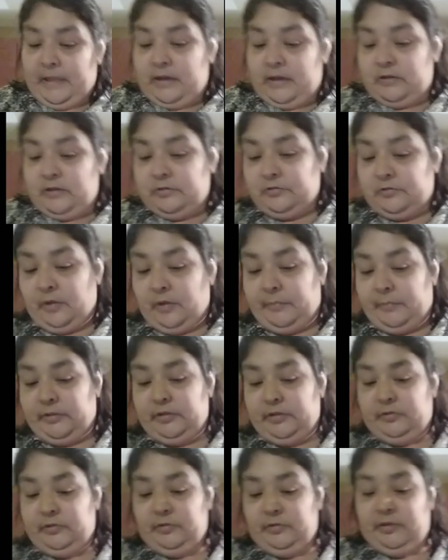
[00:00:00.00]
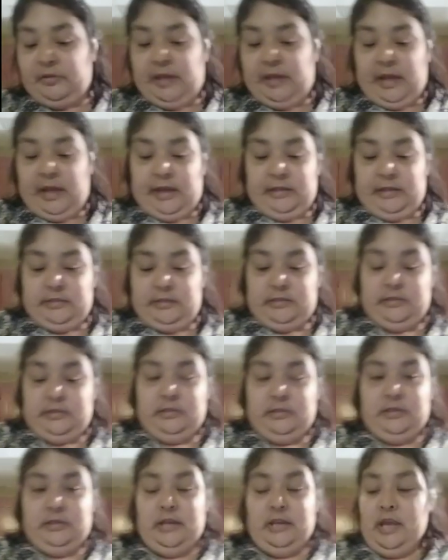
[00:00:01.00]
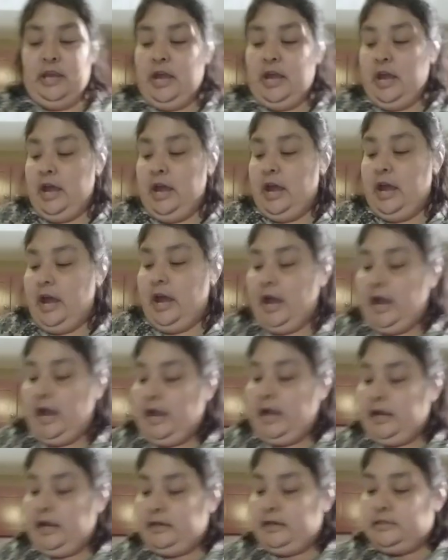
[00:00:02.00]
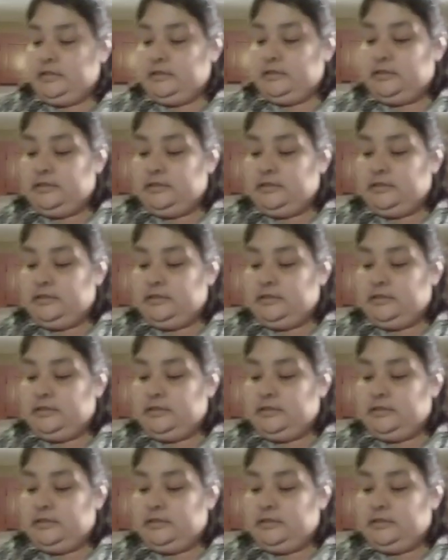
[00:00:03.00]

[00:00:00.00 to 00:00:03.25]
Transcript: So I'm gonna do that, and